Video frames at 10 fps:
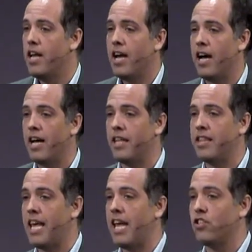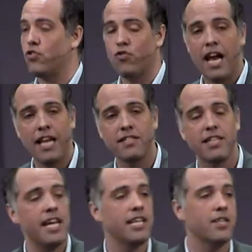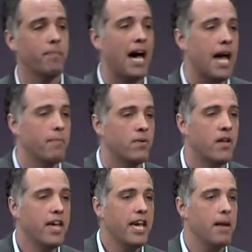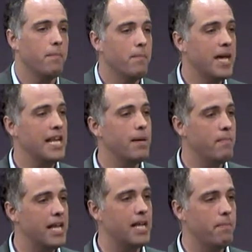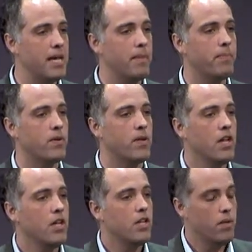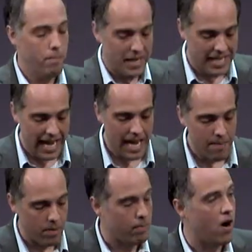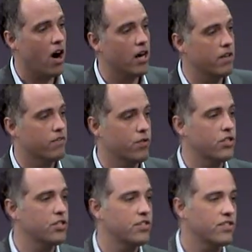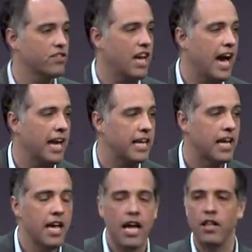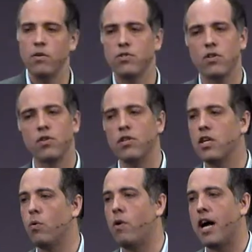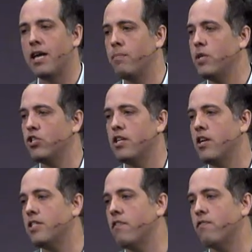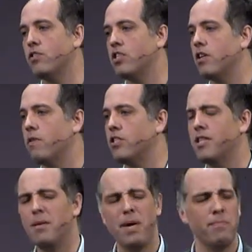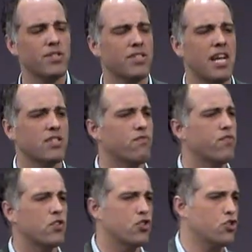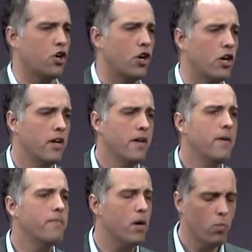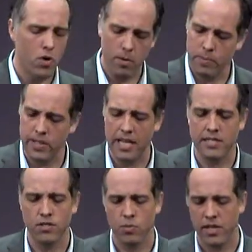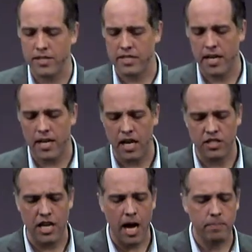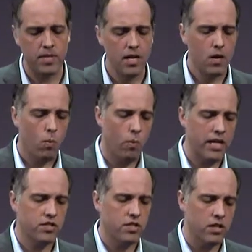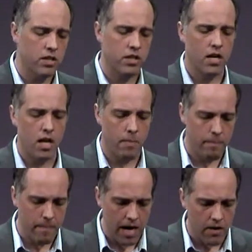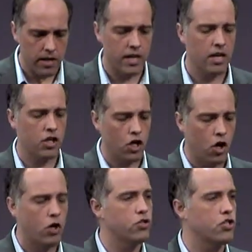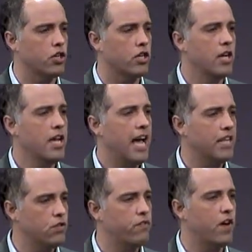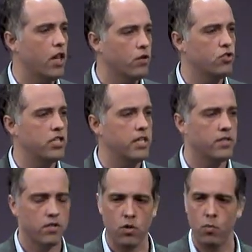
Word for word: Uh, they translated the Bible, and many, many people became a part of Christian society. And those early Hawaiian missionaries, that first generation, they made mistakes for sure. There were places where they said, adopt Western American culture as you follow Jesus, the